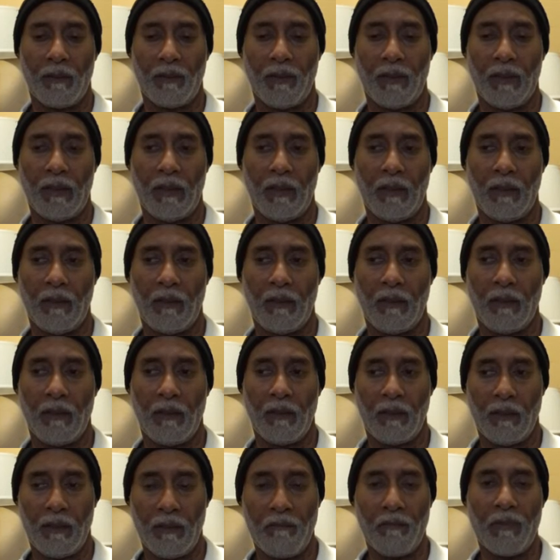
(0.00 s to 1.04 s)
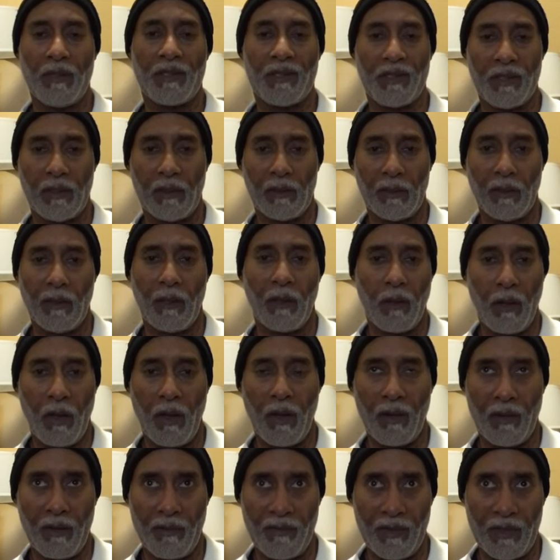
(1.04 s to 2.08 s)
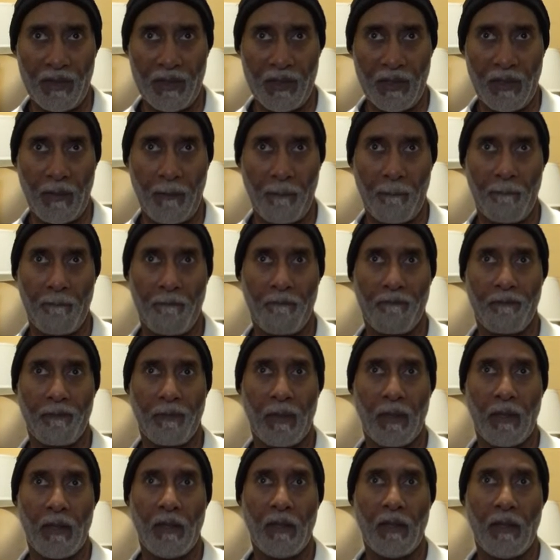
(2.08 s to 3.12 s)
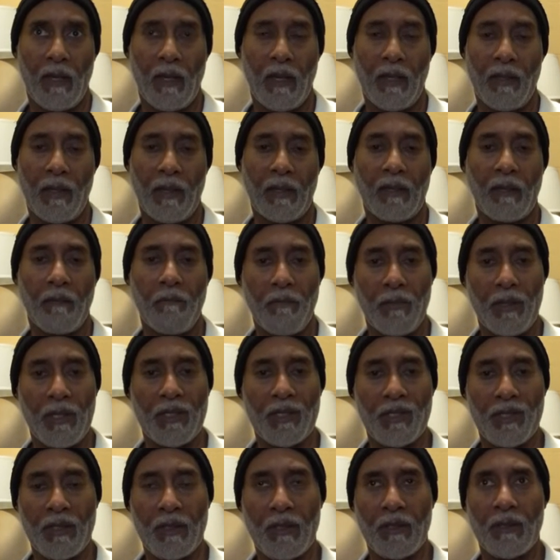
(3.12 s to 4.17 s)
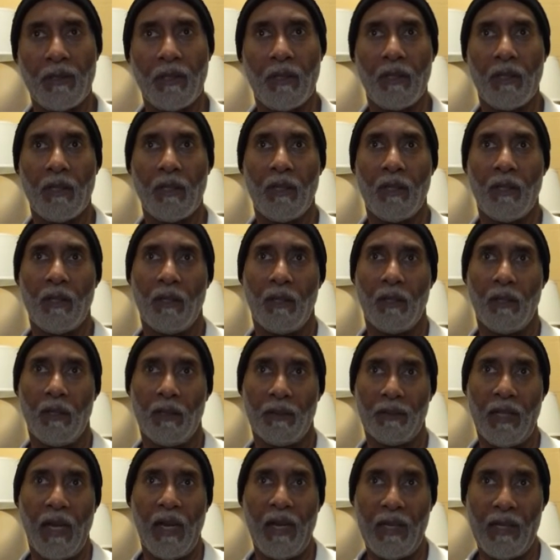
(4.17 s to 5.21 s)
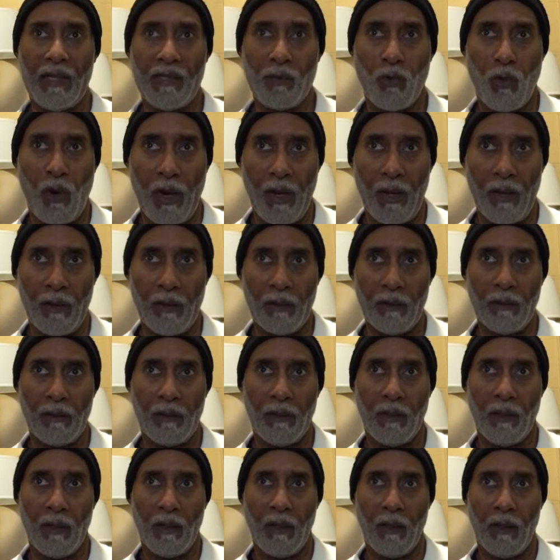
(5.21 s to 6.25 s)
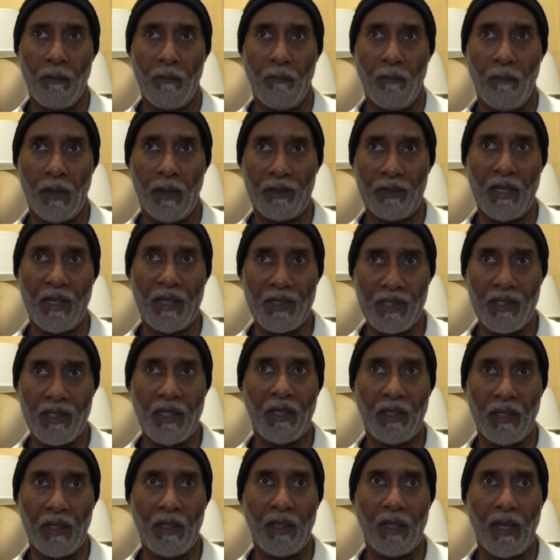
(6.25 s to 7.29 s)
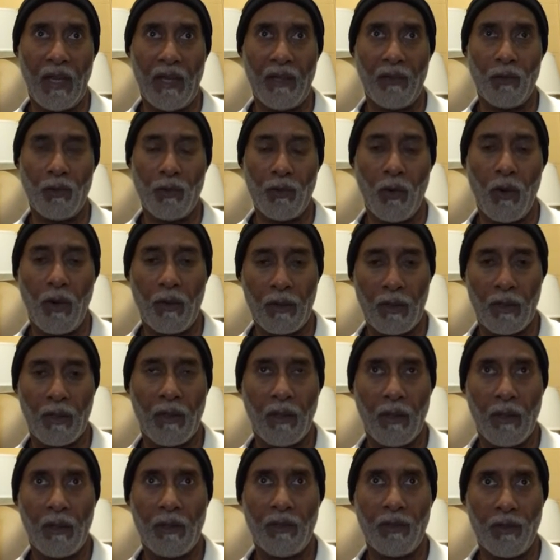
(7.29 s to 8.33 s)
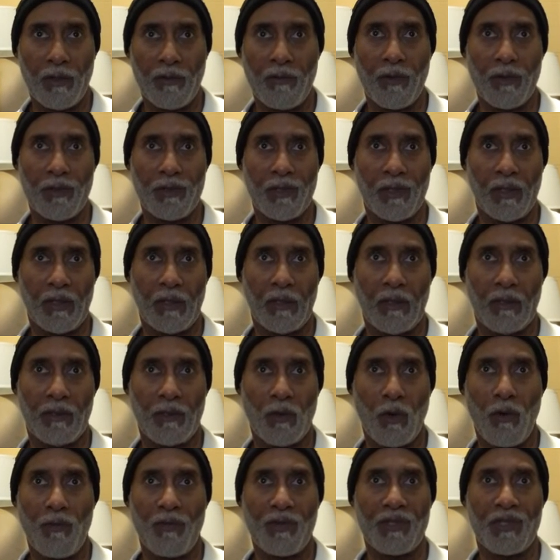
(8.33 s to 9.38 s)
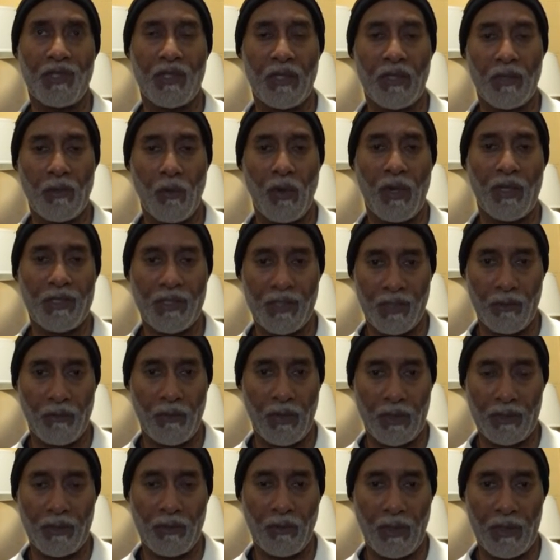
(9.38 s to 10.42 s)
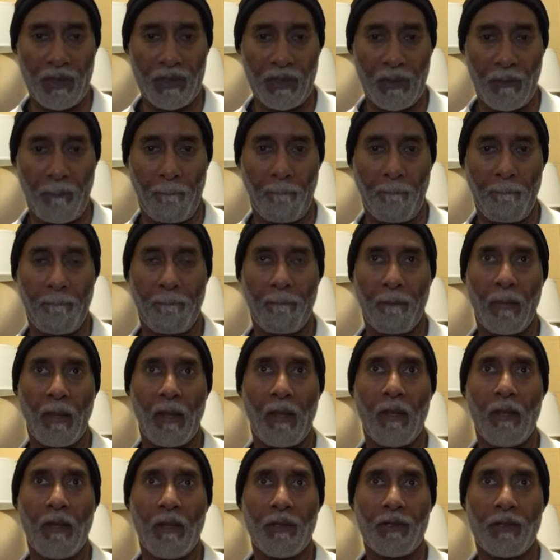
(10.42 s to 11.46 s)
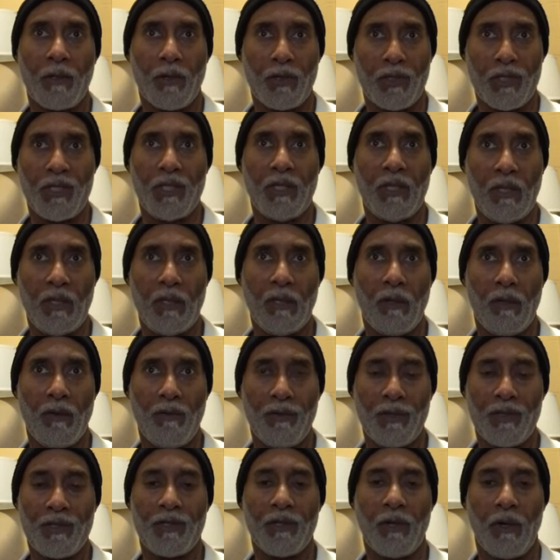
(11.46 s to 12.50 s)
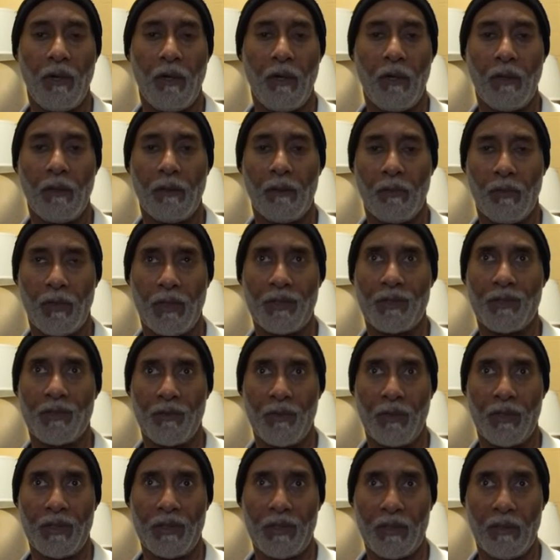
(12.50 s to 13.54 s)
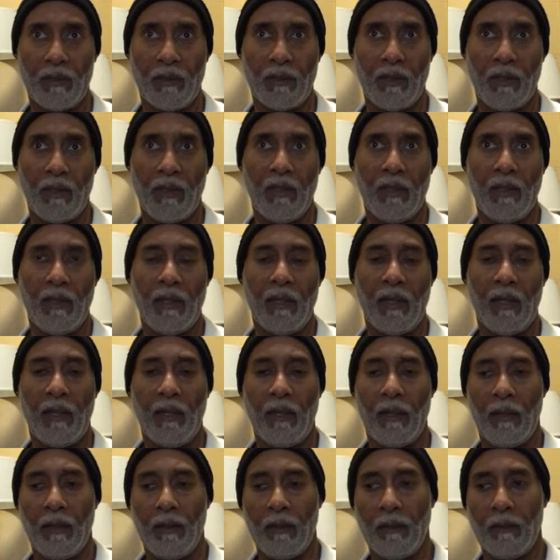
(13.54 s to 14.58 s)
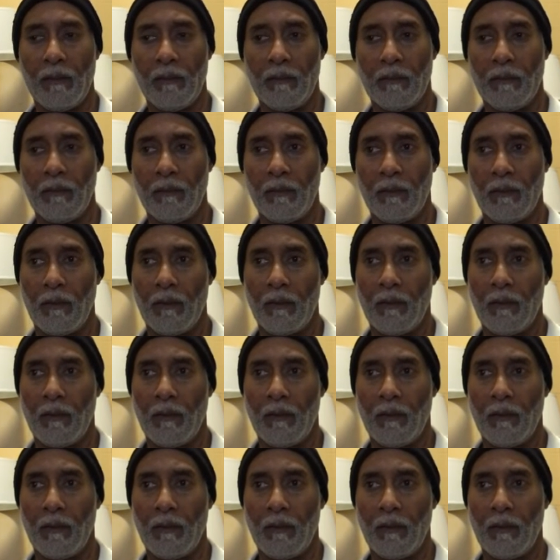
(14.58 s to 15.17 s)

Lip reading: the missing Leonardo da Vinci. And they commissioned Diane Dwyer Modestini at New York University to oversee the restoration. So she oversaw the restoration, and